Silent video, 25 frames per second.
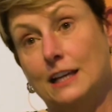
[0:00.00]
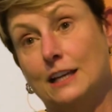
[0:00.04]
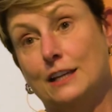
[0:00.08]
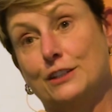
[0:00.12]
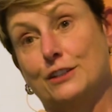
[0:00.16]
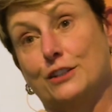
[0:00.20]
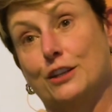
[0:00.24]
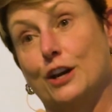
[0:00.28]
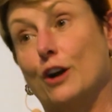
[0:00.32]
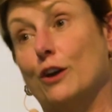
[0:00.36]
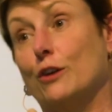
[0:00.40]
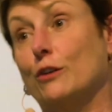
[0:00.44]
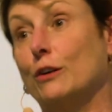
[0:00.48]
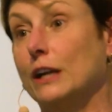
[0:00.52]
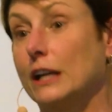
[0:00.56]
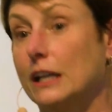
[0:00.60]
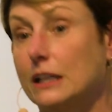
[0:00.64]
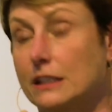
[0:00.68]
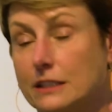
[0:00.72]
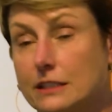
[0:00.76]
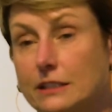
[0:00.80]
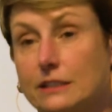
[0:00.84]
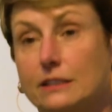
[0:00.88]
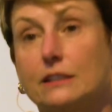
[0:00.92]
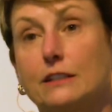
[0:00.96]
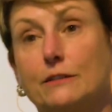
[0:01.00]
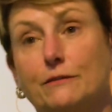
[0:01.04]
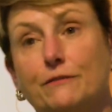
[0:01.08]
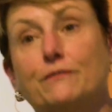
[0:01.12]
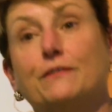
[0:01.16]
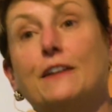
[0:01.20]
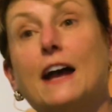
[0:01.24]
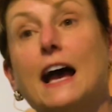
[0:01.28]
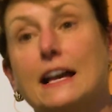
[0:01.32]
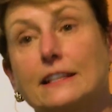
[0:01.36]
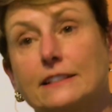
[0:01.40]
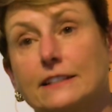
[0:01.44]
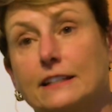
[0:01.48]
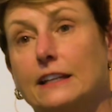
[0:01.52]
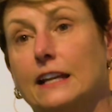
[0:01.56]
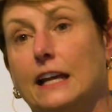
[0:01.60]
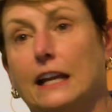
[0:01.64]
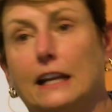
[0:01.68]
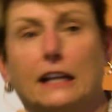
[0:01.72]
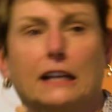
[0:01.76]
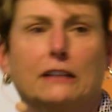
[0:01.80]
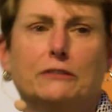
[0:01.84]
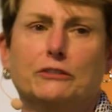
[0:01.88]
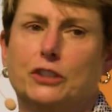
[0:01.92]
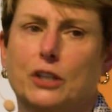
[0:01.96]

So it's fascinating.